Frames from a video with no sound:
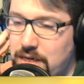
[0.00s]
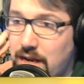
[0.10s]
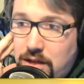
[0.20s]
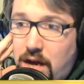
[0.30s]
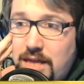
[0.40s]
And,
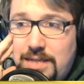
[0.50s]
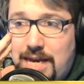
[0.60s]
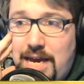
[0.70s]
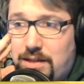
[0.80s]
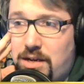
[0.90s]
and a lot of
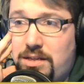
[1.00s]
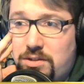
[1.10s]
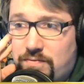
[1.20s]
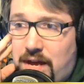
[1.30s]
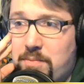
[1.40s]
these can, a lot of
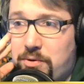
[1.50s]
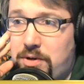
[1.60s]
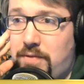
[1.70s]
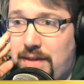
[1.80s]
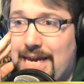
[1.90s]
these are
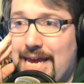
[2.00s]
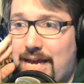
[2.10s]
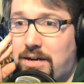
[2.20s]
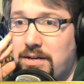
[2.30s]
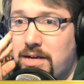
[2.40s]
viable enough. They can.